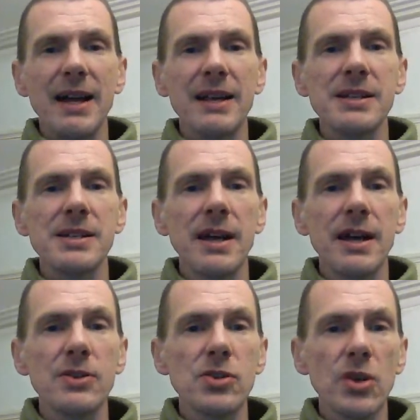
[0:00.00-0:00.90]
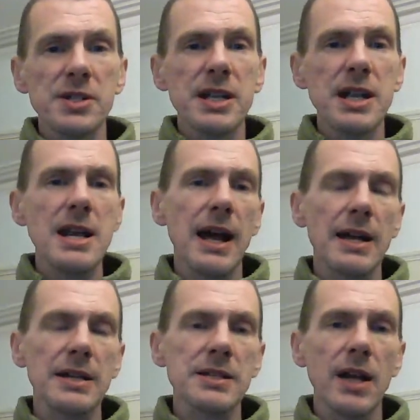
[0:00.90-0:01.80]
and uh, Trotsky
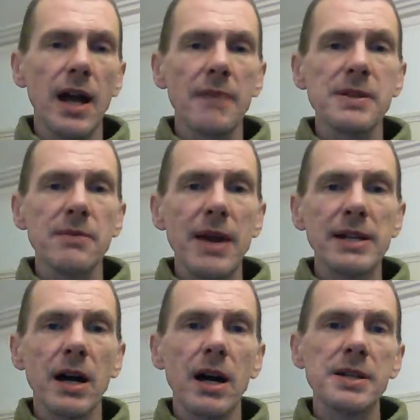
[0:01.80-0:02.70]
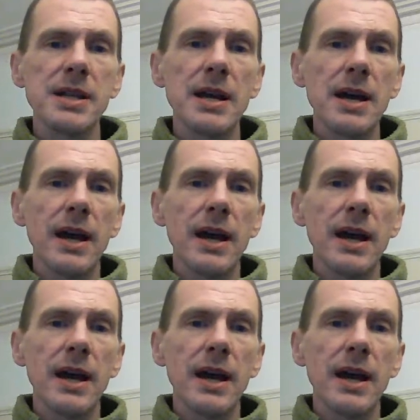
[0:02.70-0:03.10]
and um, some Red Guards